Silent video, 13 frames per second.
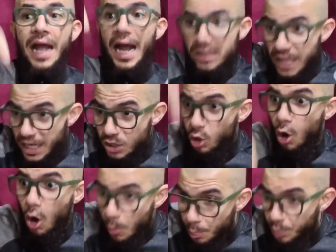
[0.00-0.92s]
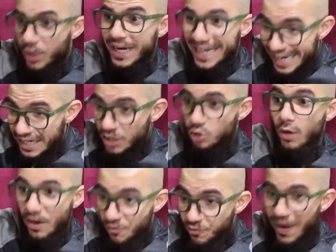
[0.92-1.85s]
And then go put it
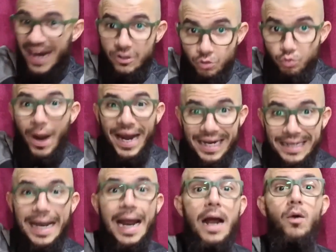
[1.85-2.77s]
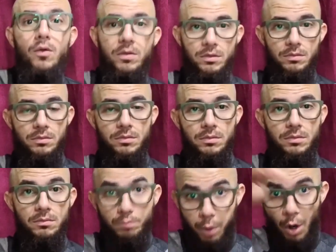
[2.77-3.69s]
into effect right now.
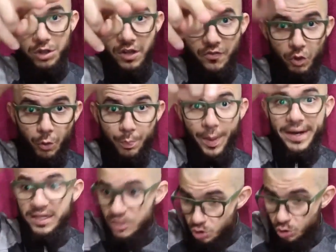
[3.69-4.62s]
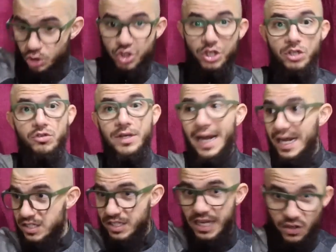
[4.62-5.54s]
Both of you. Parents to your children
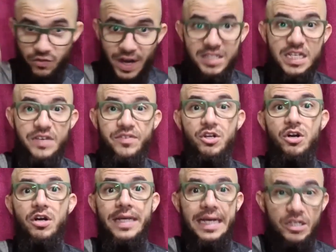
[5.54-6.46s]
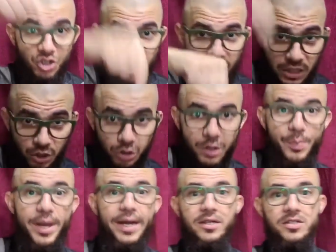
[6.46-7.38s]
as the advice given early. And children to
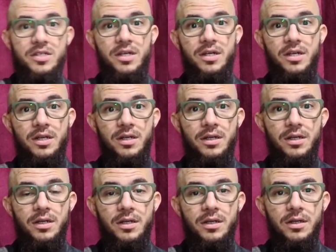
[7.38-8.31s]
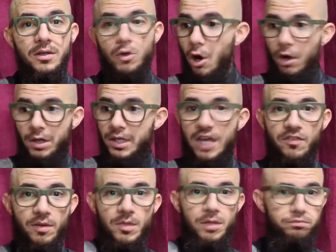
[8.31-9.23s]
your parents. Go and
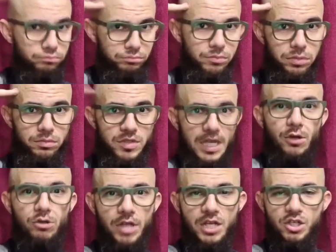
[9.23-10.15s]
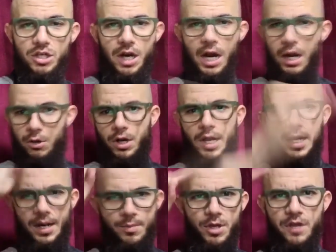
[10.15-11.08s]
give them the salutation. How
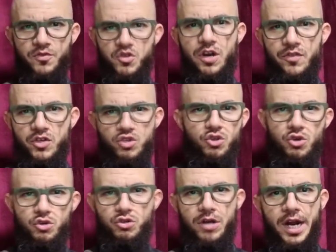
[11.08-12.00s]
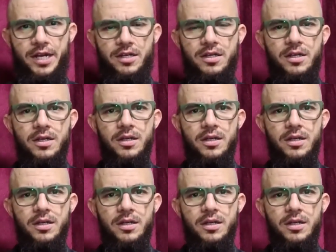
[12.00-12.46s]
can I be of service to you tonight?